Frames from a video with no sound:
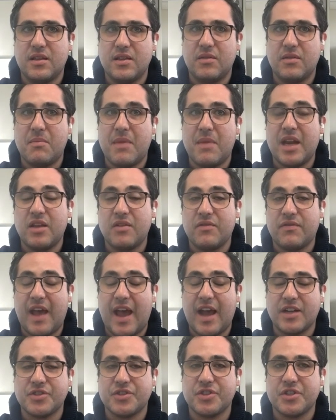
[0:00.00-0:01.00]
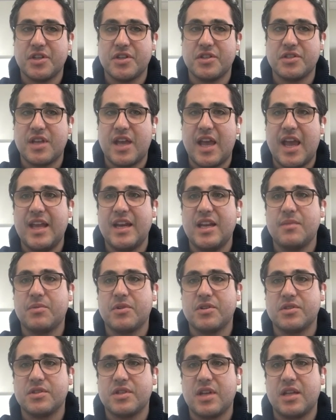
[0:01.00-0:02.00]
manufactures
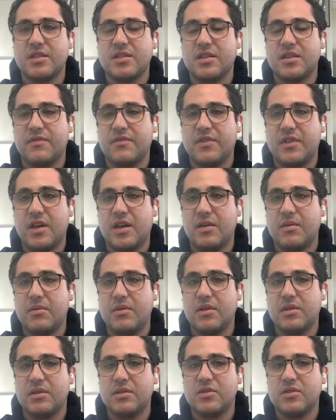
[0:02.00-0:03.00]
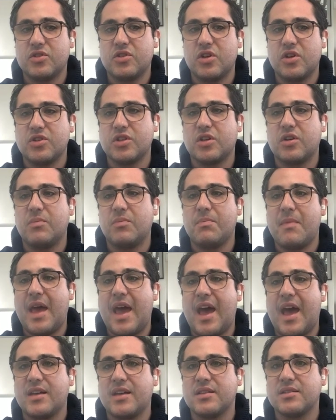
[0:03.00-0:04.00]
80% of the surgical
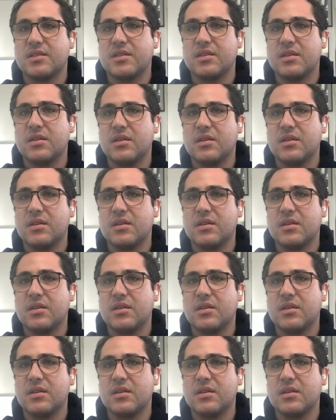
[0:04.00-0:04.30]
masks